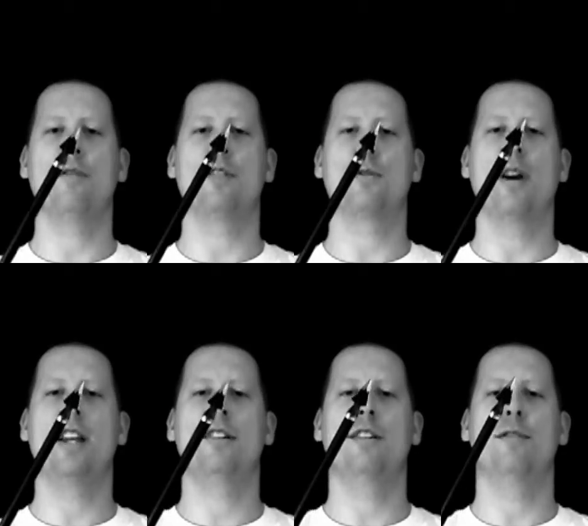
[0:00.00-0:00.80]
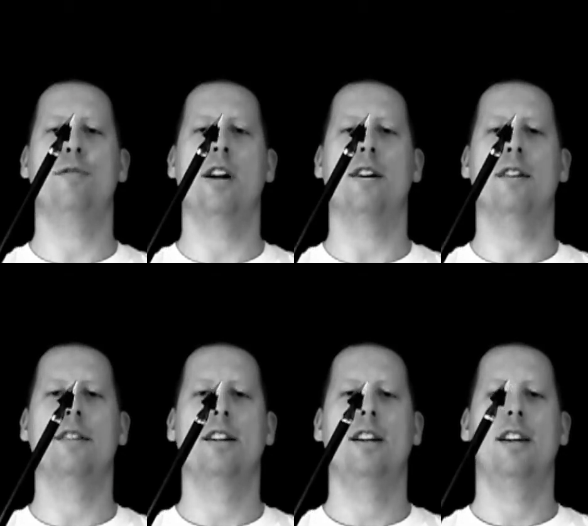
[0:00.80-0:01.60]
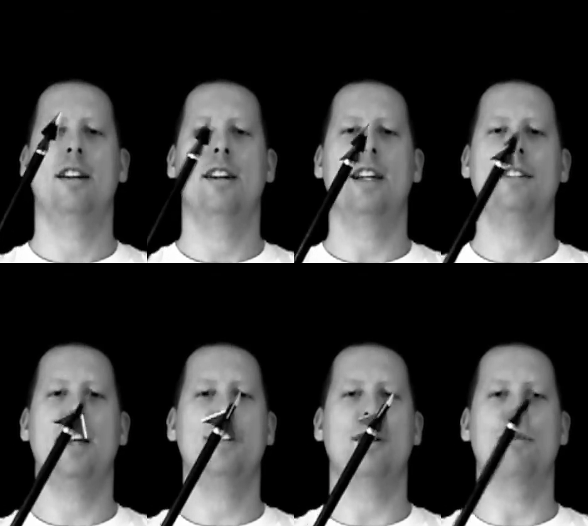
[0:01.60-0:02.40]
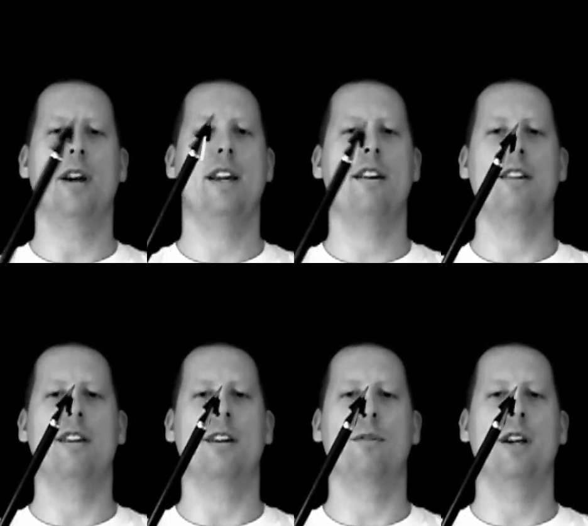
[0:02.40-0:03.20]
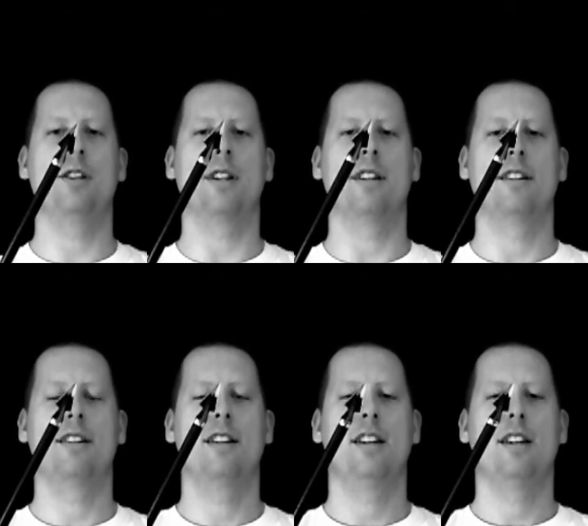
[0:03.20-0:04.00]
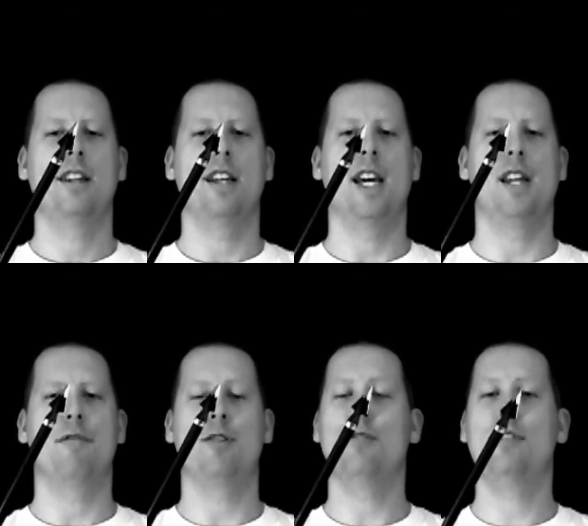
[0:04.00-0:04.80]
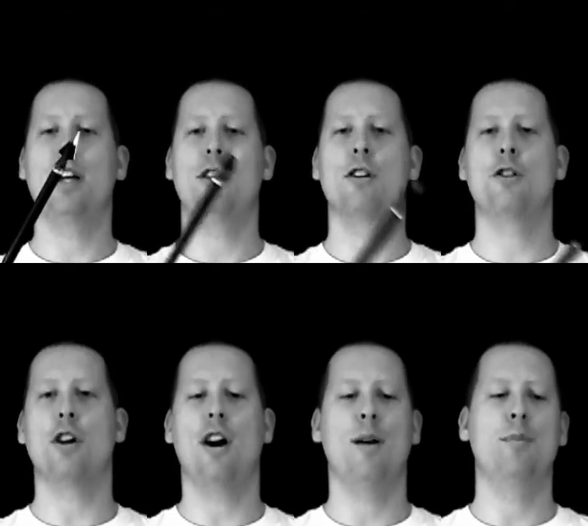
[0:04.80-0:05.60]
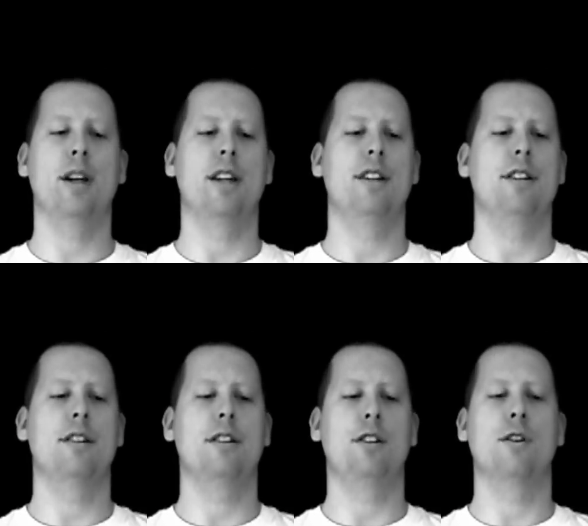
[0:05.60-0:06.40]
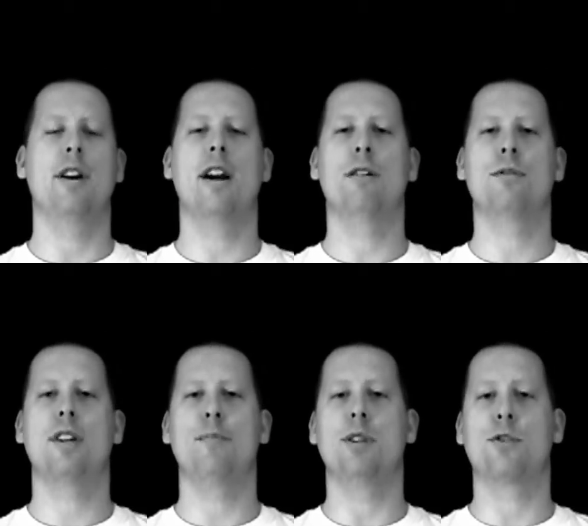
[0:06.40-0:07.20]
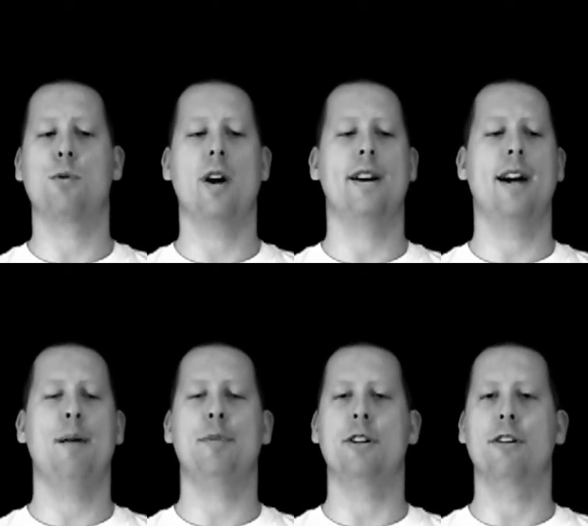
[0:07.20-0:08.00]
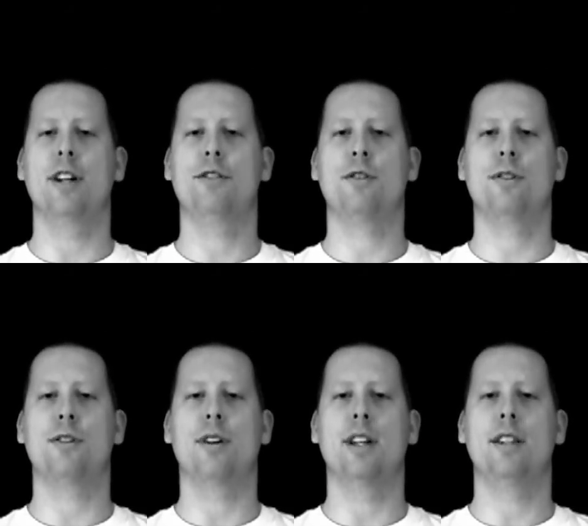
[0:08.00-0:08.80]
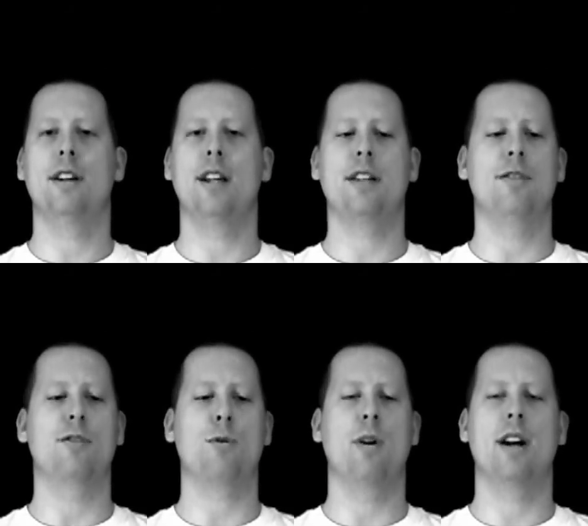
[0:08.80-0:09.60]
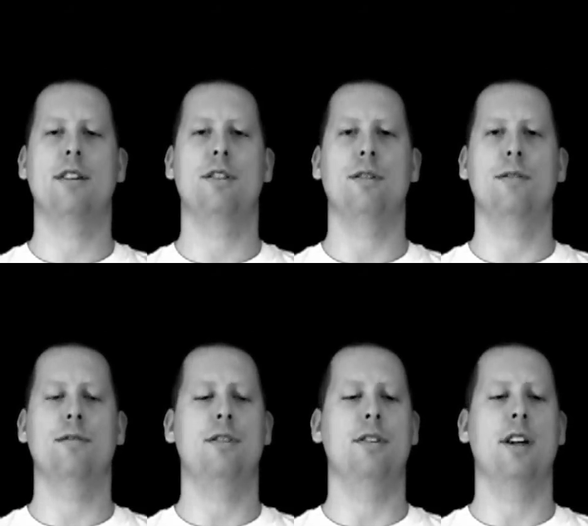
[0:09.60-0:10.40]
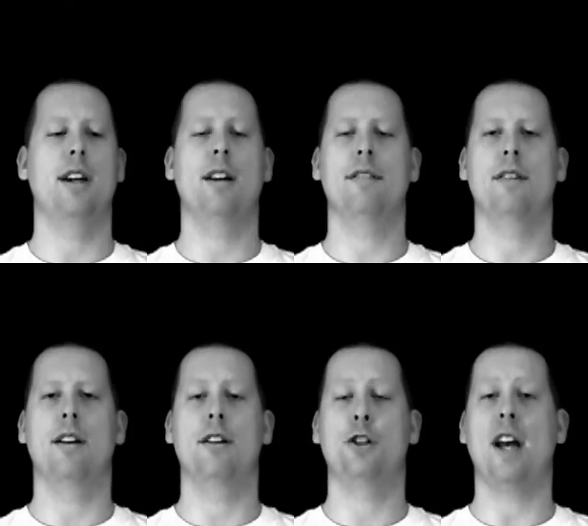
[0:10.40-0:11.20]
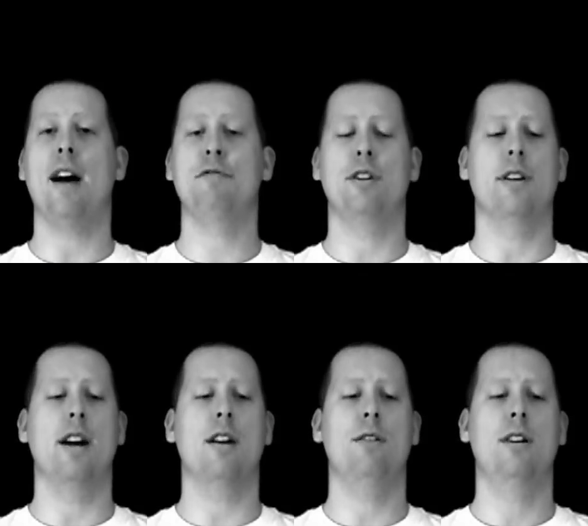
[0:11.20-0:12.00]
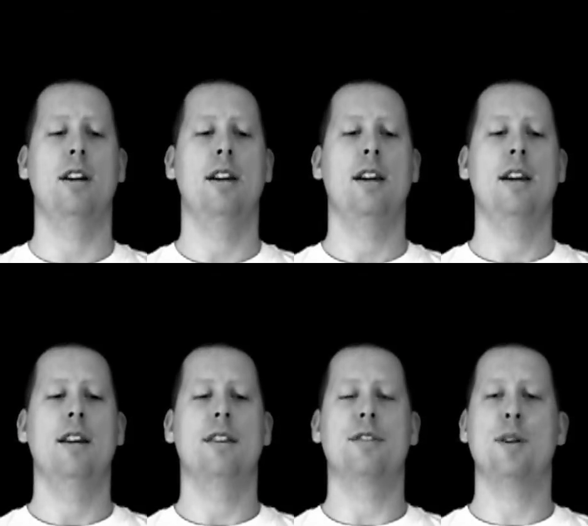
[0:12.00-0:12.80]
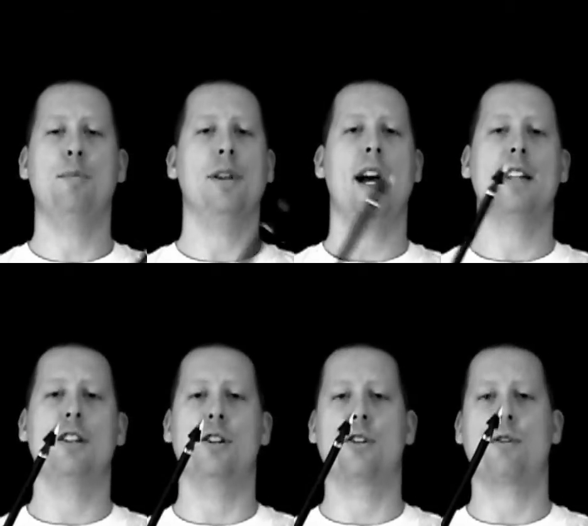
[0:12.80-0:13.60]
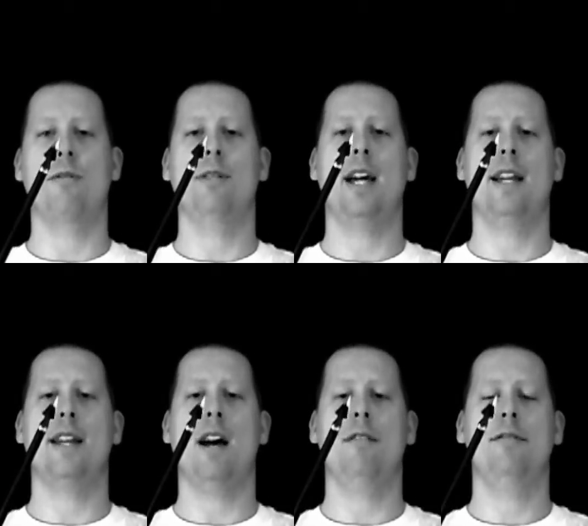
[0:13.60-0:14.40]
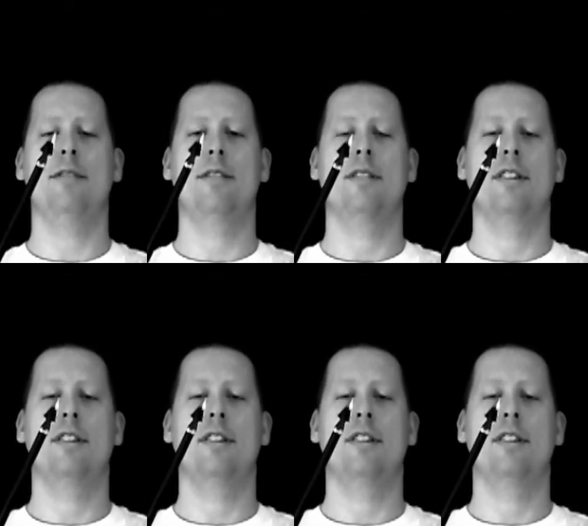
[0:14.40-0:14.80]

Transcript: surface right into the ferrule, that takes it right out of the equation. And if you've done your job and your arrows have been squared up and your inserts are in there nice and square to the shaft of your arrow, the simple act of just screwing that down